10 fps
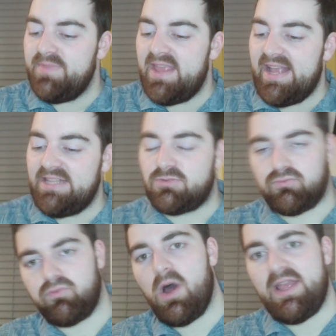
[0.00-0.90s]
it's
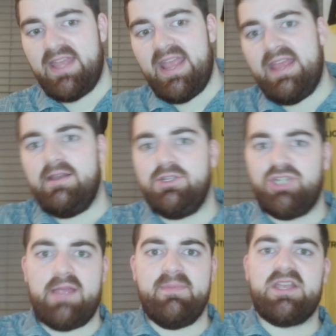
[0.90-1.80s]
right in
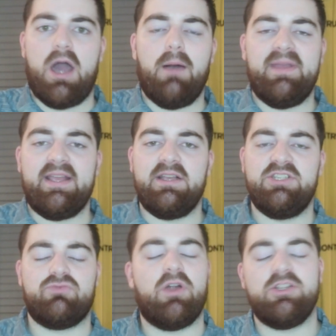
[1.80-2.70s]
Jamie Cumming, is
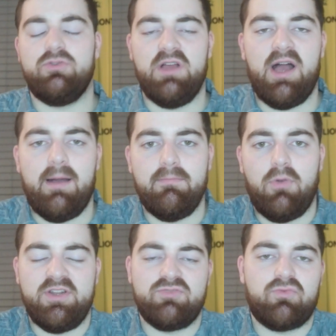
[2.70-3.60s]
right to, on
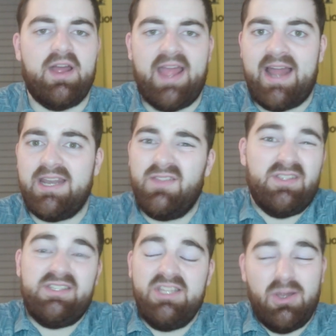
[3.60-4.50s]
his right hand, and
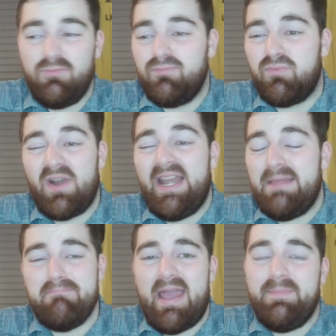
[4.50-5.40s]
there's, really
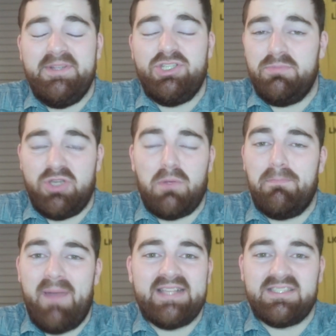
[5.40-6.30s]
maybe should be doing
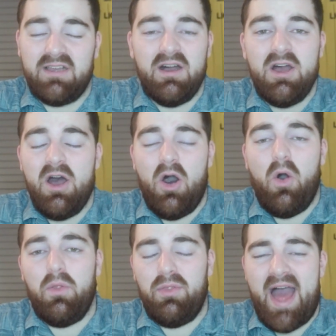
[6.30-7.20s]
better
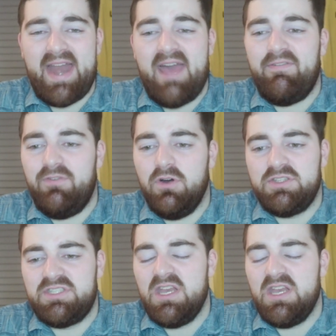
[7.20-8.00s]
on that effort.